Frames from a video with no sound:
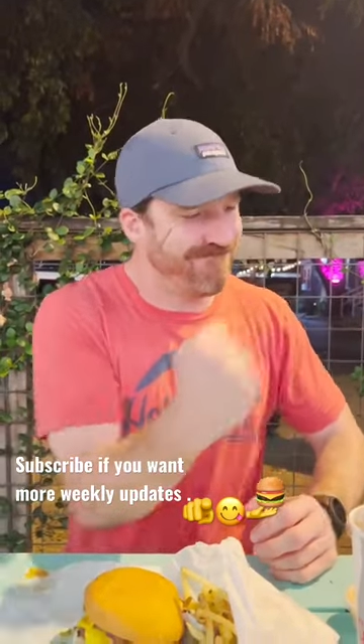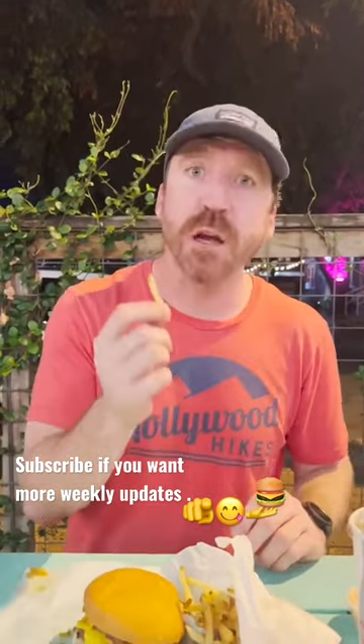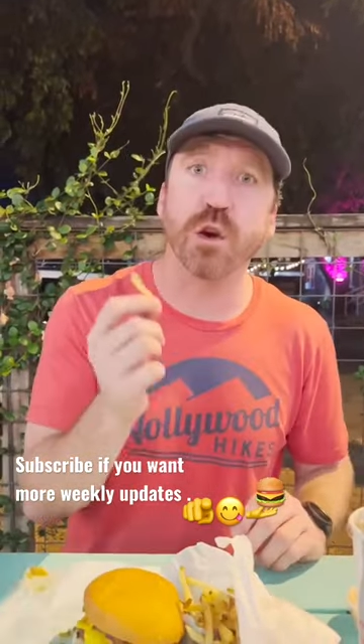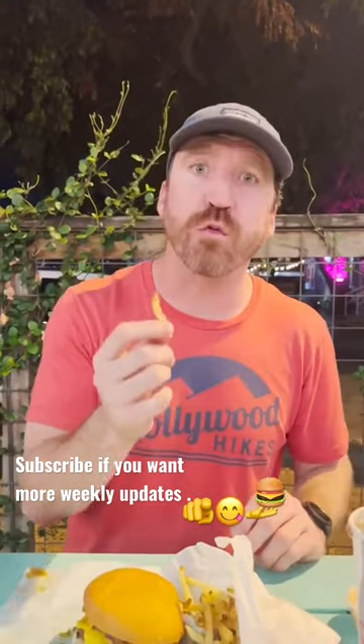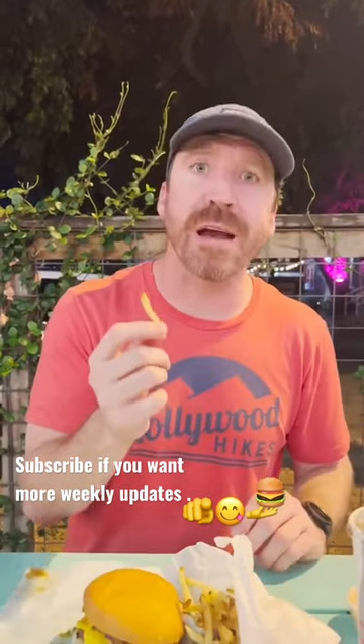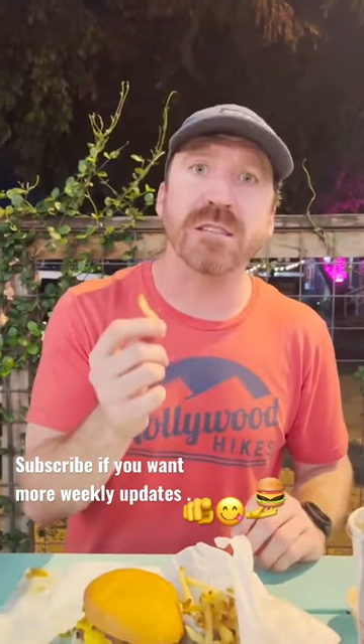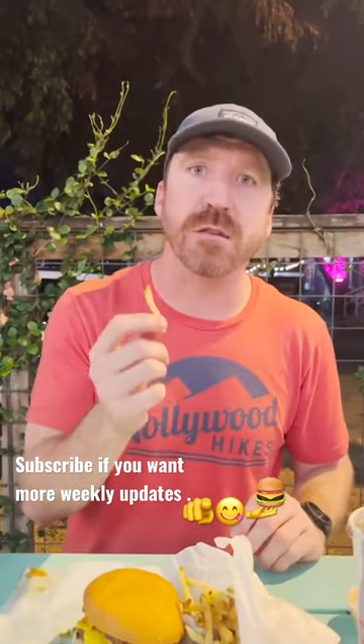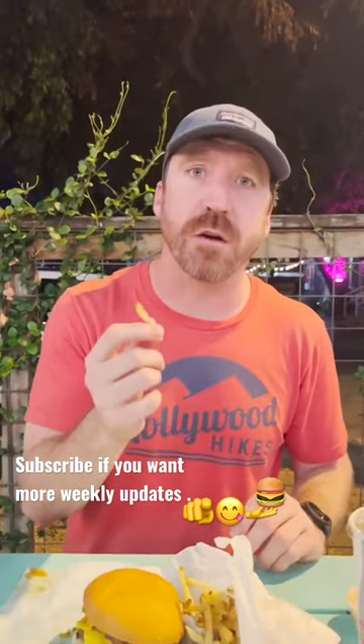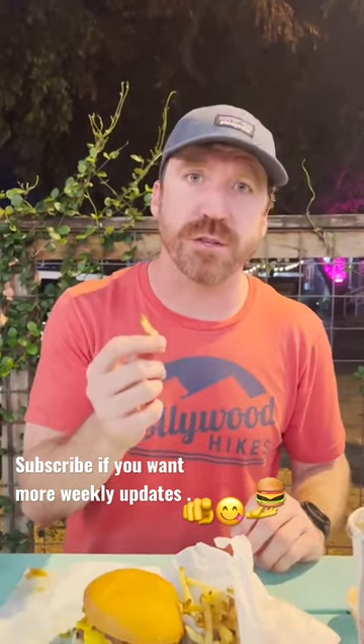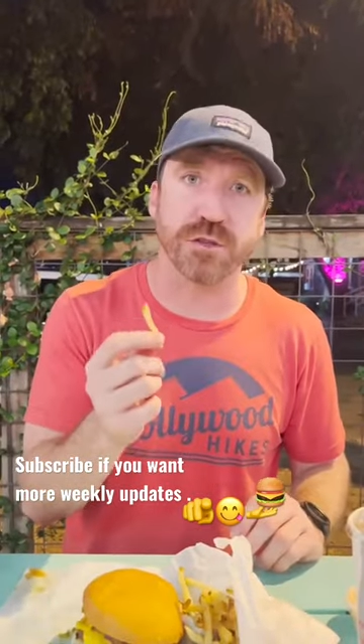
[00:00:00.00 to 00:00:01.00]
Great
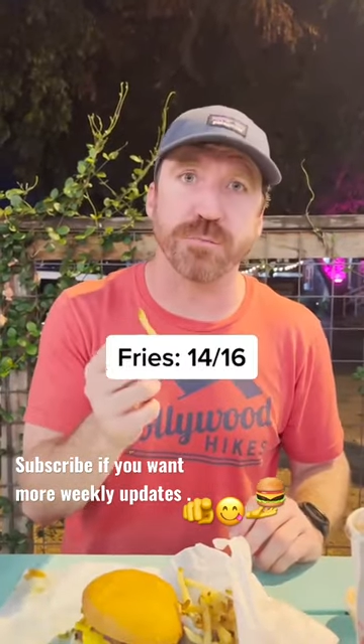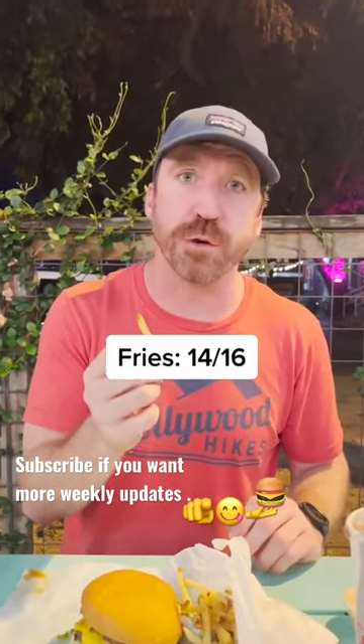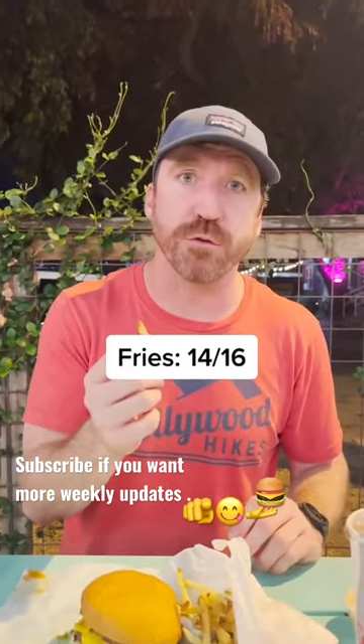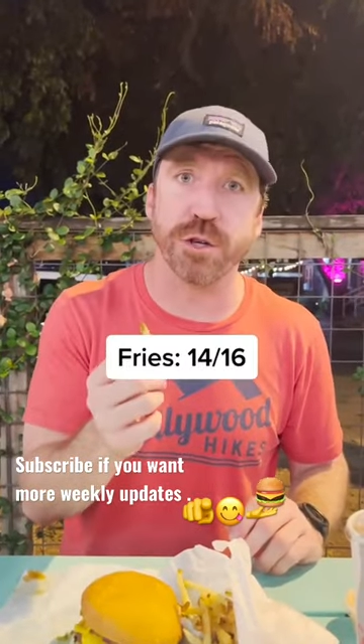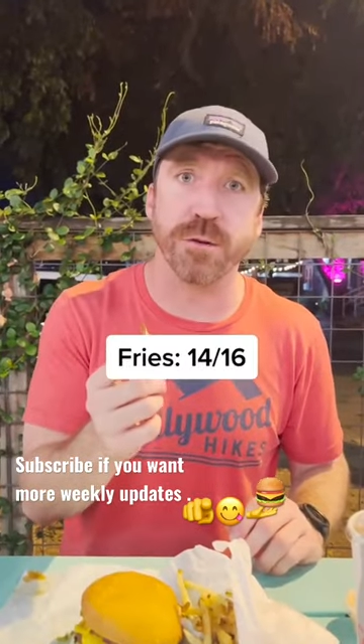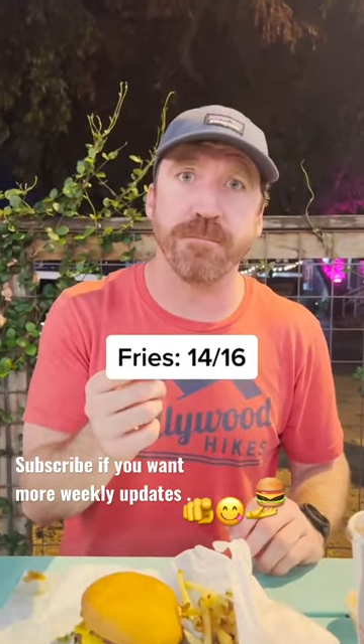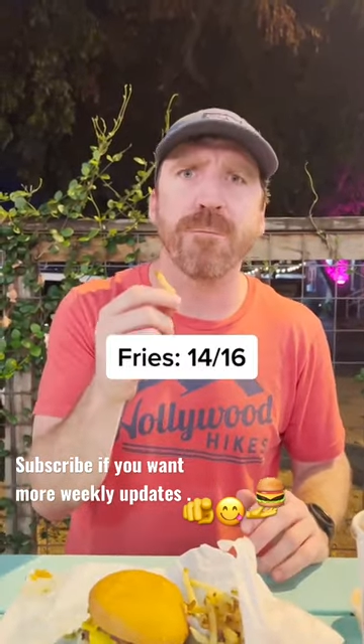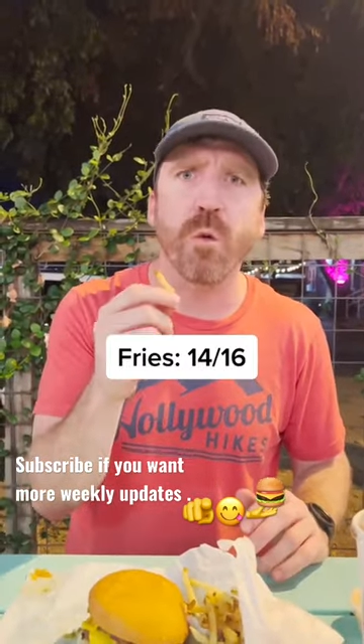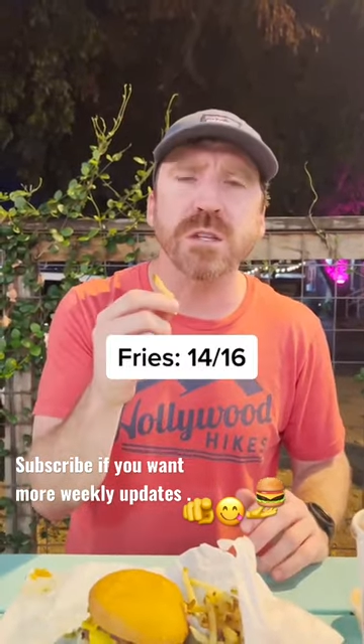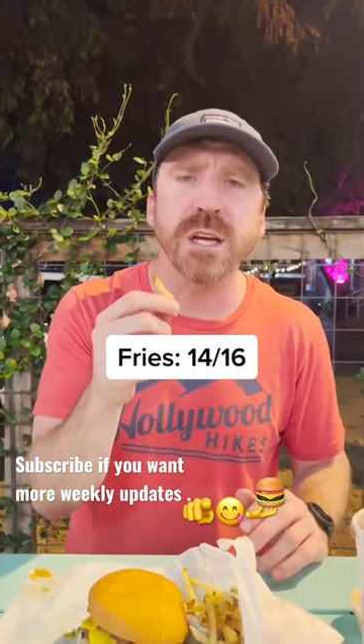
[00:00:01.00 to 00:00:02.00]
salt distribution.
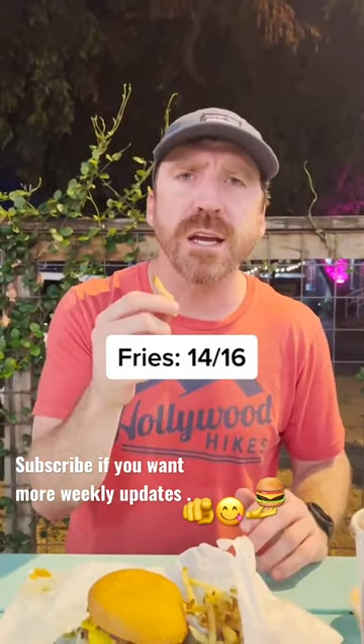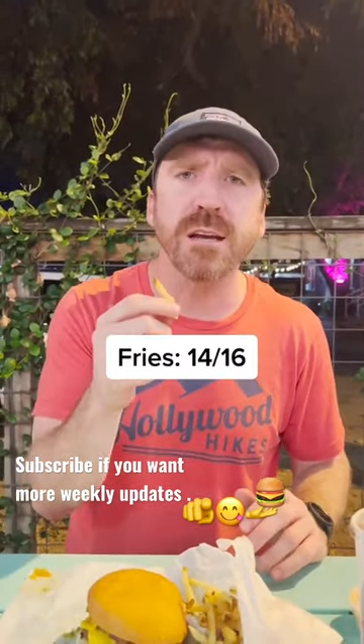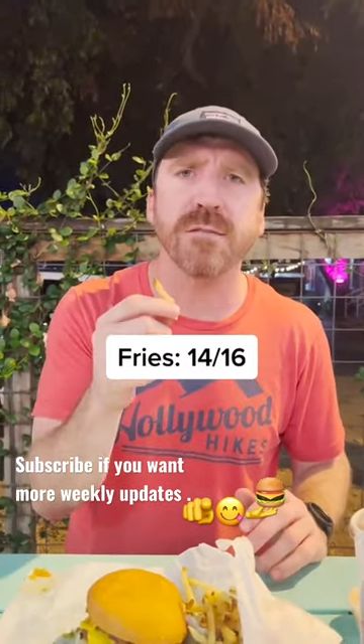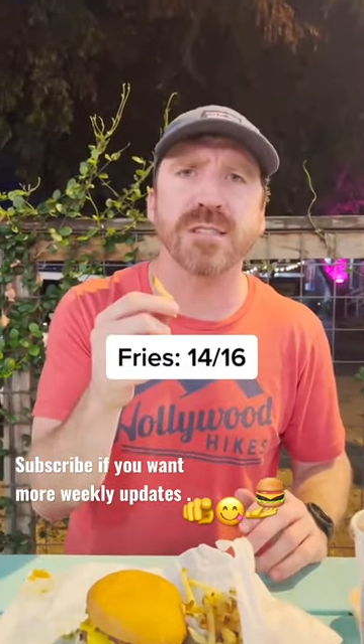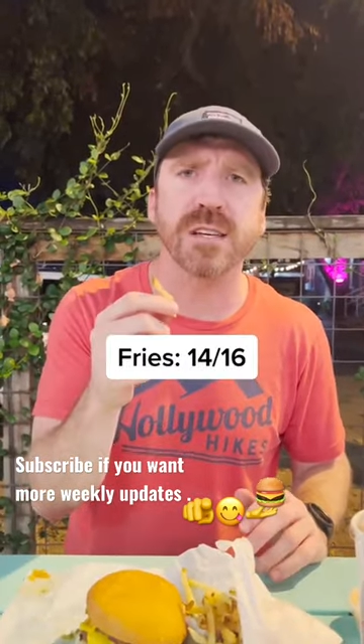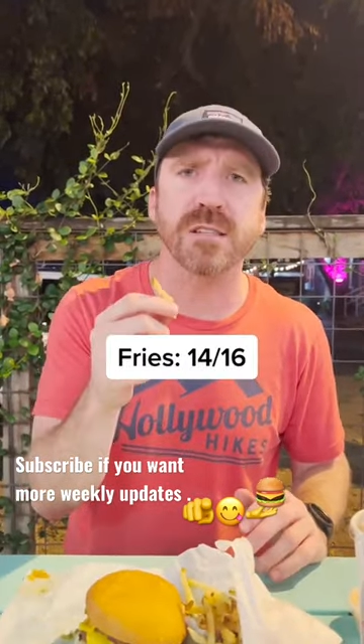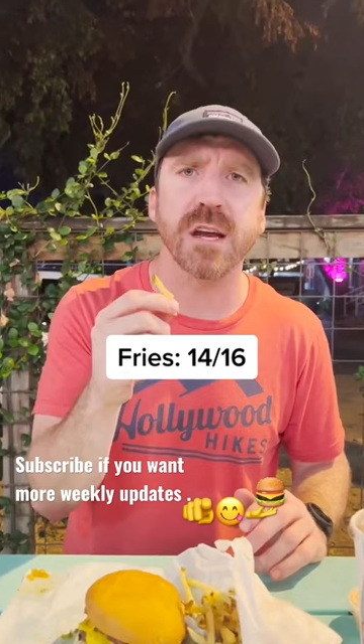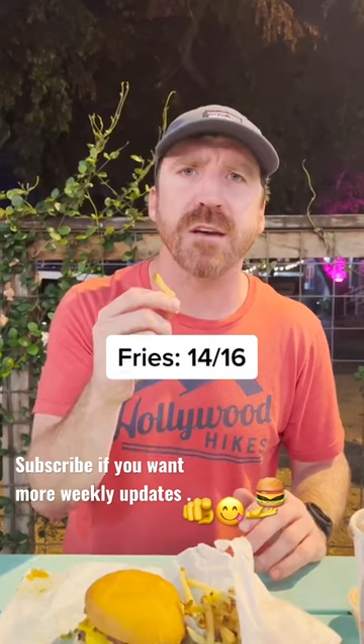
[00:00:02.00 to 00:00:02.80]
14 of 16